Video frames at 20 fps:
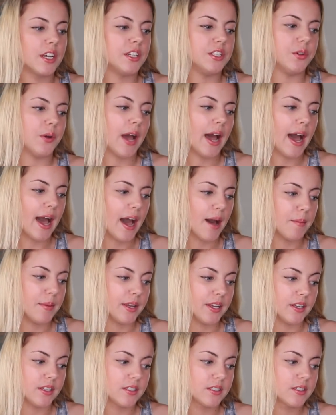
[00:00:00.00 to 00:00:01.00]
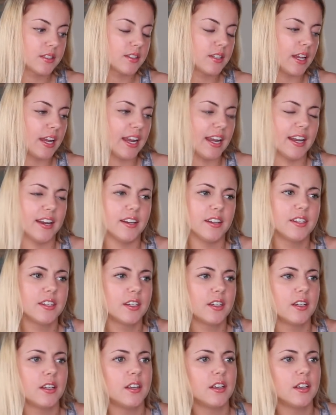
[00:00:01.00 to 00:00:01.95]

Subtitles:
I do habits and